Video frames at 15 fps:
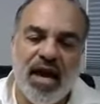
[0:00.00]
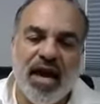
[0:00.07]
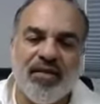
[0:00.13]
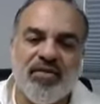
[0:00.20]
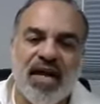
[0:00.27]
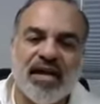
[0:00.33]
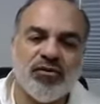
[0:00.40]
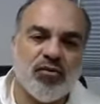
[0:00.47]
And
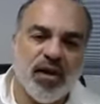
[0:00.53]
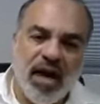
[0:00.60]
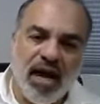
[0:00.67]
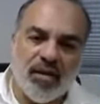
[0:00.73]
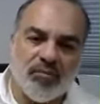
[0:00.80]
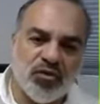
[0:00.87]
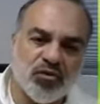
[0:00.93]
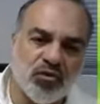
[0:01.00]
that's what
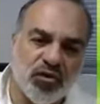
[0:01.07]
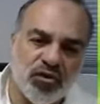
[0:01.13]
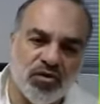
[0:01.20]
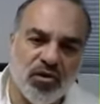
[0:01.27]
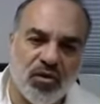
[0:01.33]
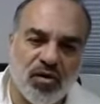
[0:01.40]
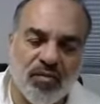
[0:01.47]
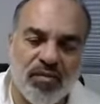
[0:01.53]
happens when you
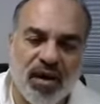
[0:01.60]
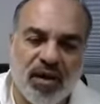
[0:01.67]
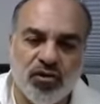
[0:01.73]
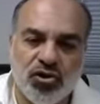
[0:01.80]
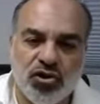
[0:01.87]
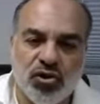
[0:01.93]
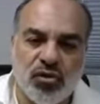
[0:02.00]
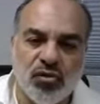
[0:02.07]
talk about
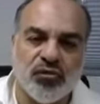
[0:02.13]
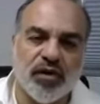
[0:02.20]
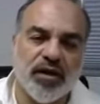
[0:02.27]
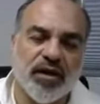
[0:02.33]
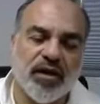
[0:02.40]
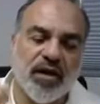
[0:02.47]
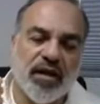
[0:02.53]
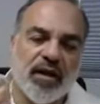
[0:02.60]

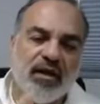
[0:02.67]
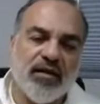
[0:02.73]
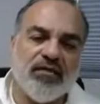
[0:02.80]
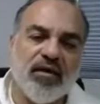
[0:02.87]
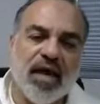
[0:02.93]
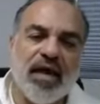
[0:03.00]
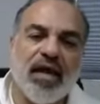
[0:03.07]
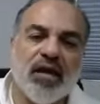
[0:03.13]
children. If
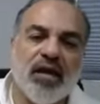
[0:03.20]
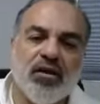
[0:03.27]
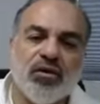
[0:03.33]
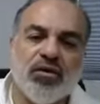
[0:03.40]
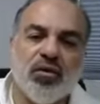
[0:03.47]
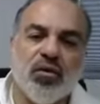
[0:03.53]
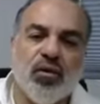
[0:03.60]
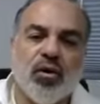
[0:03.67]
they hit a
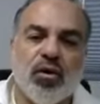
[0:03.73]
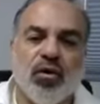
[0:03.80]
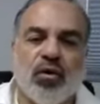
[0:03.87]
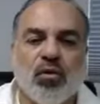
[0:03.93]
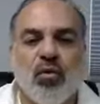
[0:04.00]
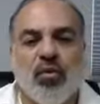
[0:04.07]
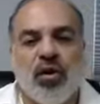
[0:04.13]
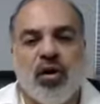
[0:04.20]
door,
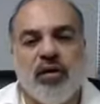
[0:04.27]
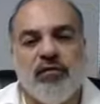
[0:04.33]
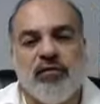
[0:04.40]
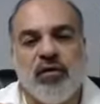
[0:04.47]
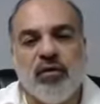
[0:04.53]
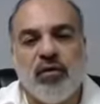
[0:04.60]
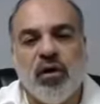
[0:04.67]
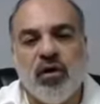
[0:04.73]
or if
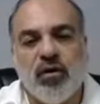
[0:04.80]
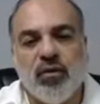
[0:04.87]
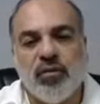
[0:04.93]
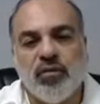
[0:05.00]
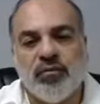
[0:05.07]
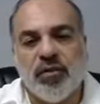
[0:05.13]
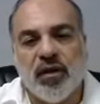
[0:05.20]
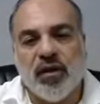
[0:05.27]
you go,
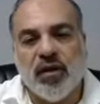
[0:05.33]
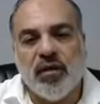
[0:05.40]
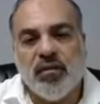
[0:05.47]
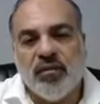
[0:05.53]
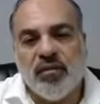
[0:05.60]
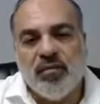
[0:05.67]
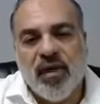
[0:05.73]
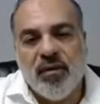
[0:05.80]
you know,
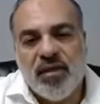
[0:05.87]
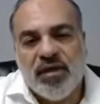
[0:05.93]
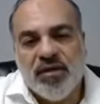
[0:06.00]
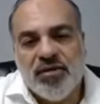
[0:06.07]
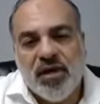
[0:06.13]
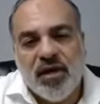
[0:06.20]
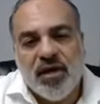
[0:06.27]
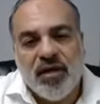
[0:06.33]
the baby
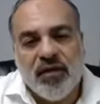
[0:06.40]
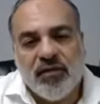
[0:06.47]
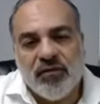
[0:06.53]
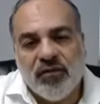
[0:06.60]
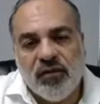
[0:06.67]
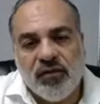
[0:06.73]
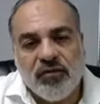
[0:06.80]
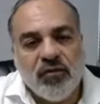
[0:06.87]
shaking
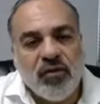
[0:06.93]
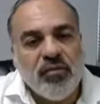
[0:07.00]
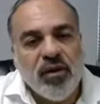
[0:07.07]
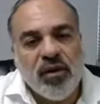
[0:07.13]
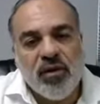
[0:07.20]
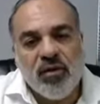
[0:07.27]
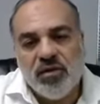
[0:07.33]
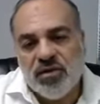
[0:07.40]
syndrome,
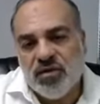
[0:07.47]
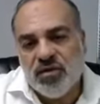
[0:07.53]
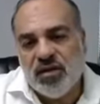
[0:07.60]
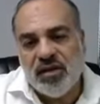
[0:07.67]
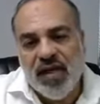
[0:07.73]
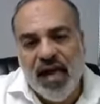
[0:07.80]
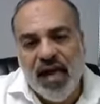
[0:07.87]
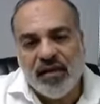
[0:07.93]
you know, we see
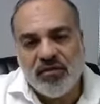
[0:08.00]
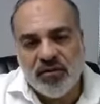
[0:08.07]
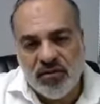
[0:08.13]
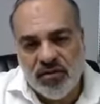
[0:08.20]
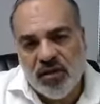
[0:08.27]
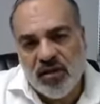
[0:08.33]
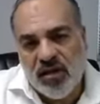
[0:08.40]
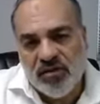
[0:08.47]
that. You
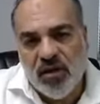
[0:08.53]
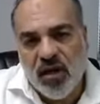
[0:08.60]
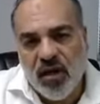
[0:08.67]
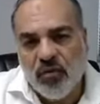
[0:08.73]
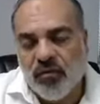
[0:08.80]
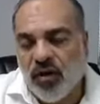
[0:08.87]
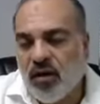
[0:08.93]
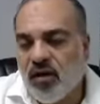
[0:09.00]
said that's
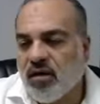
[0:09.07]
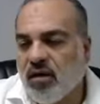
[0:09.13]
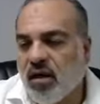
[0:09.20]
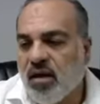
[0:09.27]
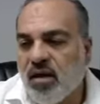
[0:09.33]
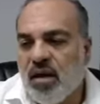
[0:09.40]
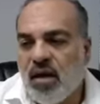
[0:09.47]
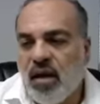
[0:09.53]
how young.
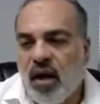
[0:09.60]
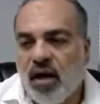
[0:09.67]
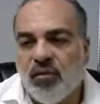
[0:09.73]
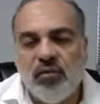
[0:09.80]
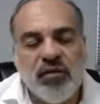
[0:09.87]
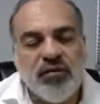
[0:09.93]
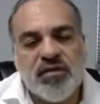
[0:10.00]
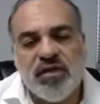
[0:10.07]
And
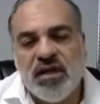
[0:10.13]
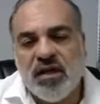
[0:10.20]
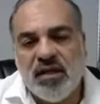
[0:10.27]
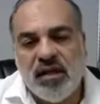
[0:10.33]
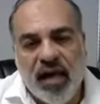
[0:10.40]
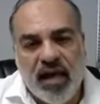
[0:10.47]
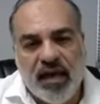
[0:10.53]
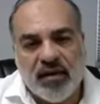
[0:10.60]
we've seen
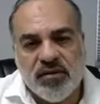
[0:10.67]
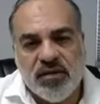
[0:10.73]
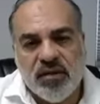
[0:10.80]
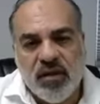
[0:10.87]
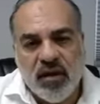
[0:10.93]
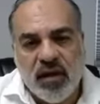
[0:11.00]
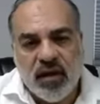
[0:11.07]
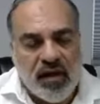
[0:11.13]
that.
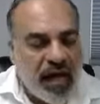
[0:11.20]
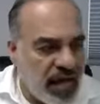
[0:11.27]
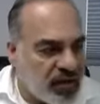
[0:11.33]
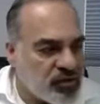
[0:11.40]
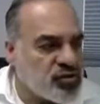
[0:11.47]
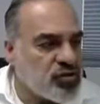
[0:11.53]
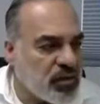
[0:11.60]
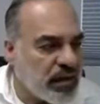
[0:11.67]
And
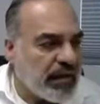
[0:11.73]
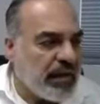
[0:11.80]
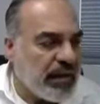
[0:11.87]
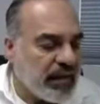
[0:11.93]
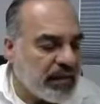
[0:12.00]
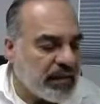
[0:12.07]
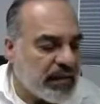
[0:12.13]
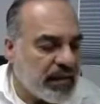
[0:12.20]

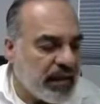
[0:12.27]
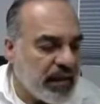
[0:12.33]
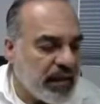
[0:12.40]
actually, in